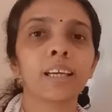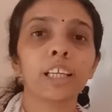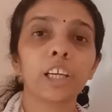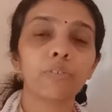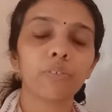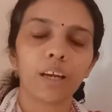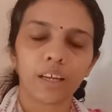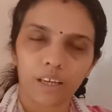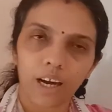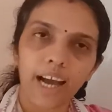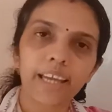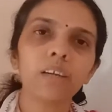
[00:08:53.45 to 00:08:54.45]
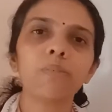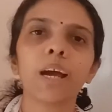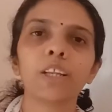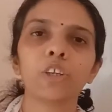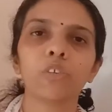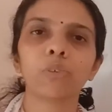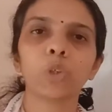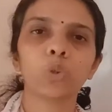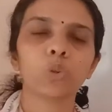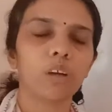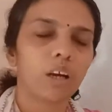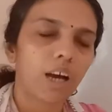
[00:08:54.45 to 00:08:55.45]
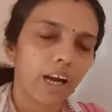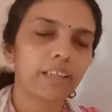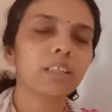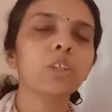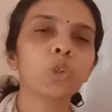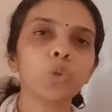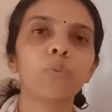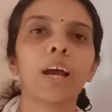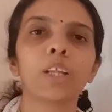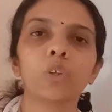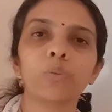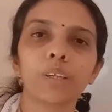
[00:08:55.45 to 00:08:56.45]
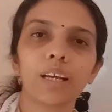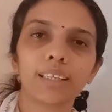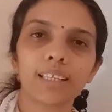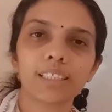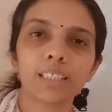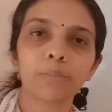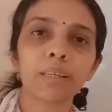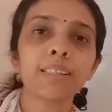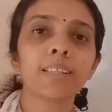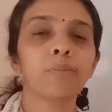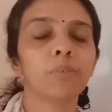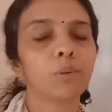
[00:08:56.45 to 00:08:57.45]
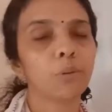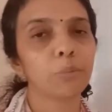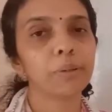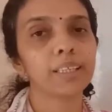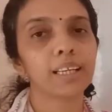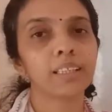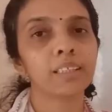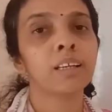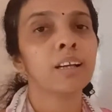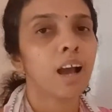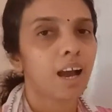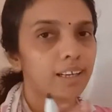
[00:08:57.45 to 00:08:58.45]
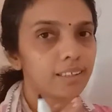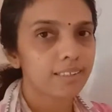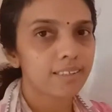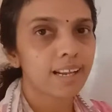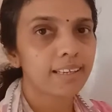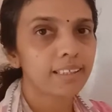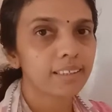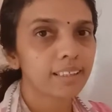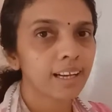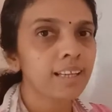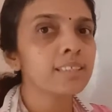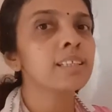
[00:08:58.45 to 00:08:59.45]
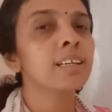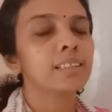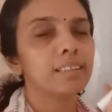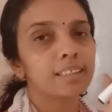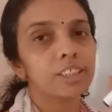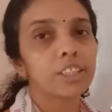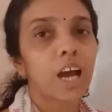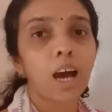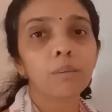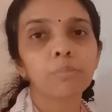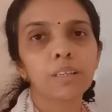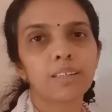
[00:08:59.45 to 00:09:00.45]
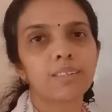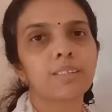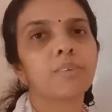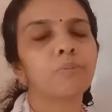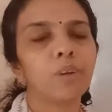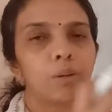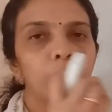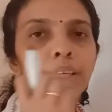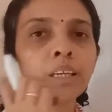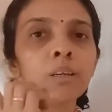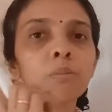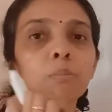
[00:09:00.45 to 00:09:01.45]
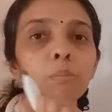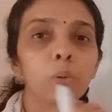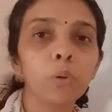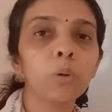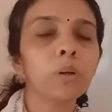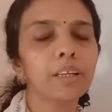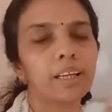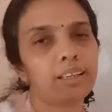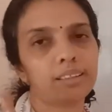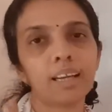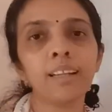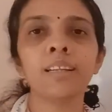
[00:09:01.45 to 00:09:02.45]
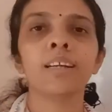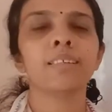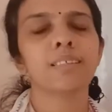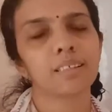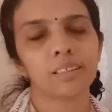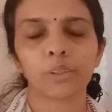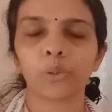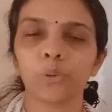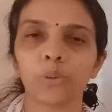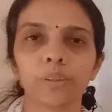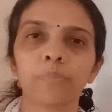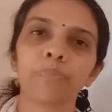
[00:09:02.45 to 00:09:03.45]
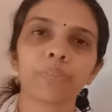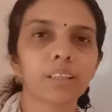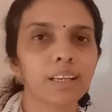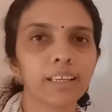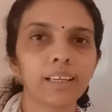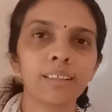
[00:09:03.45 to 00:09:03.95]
If a higher value of Q, higher Q value we are getting, means we will be understanding that the sharpness will be more in that circuit. Clear?